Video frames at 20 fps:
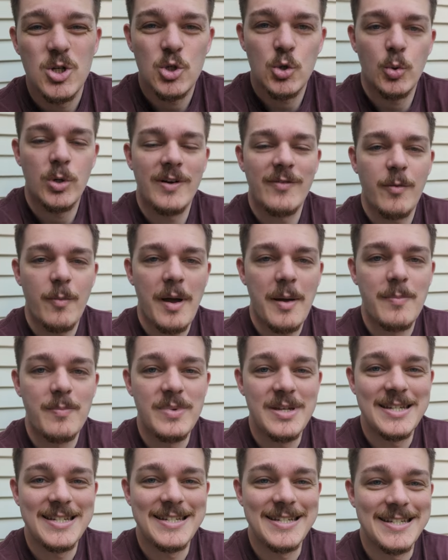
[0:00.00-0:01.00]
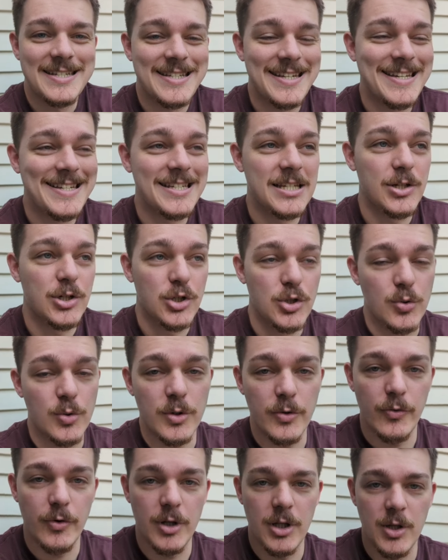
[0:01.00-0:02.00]
So whenever my business isn't
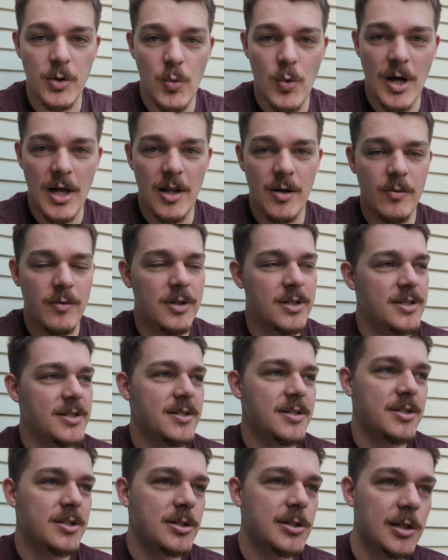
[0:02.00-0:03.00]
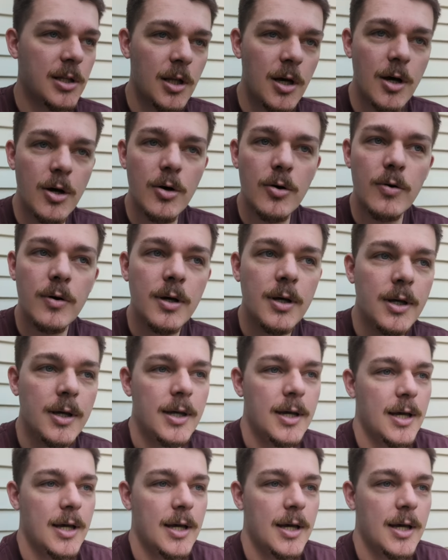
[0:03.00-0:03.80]
doing really well, it's slow,